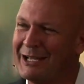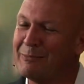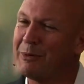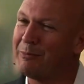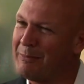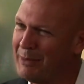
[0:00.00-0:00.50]

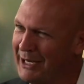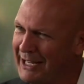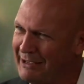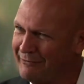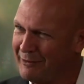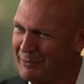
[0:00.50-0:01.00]
But my
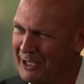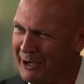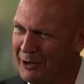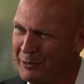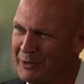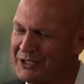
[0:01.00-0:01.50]
belief and my
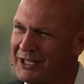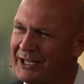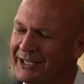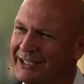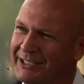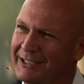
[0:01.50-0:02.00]
hope is that
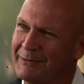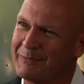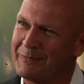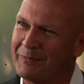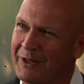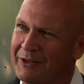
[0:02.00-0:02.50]

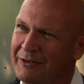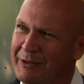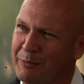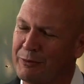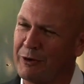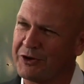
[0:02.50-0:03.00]
the
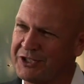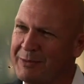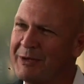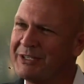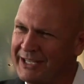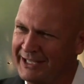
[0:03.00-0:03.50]

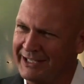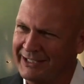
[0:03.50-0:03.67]
proximity